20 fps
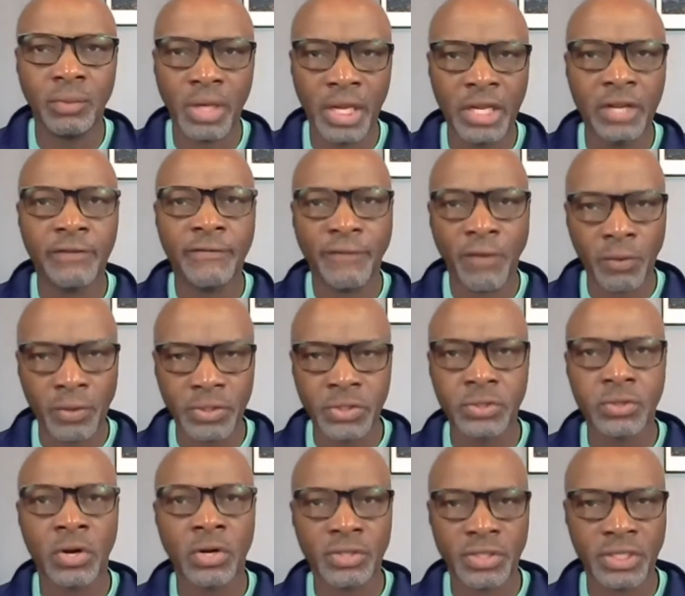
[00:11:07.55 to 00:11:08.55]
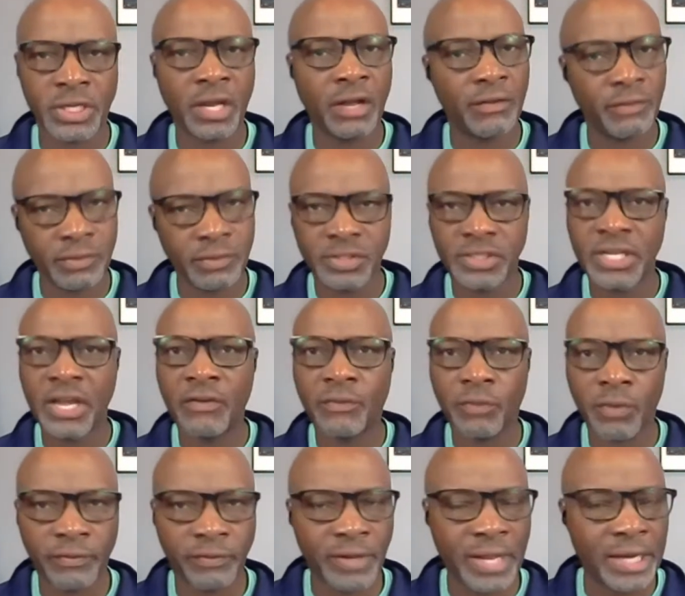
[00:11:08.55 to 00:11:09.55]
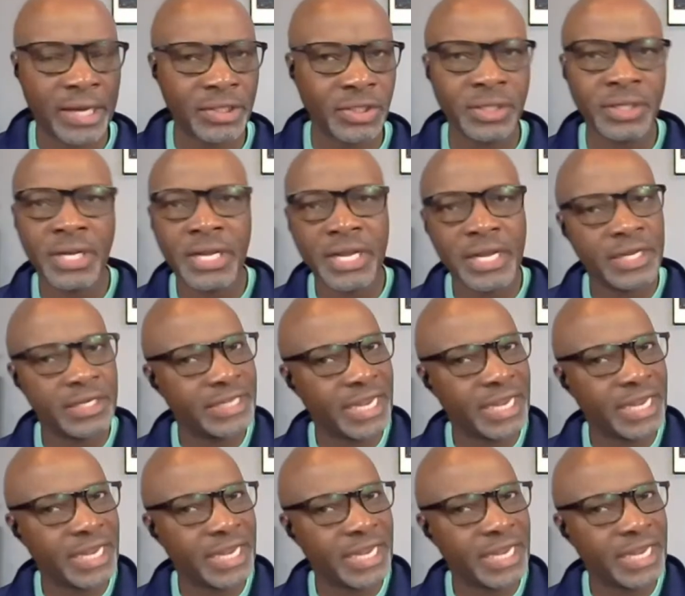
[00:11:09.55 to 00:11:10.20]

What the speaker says: we need to focus on ourselves, self-reflection,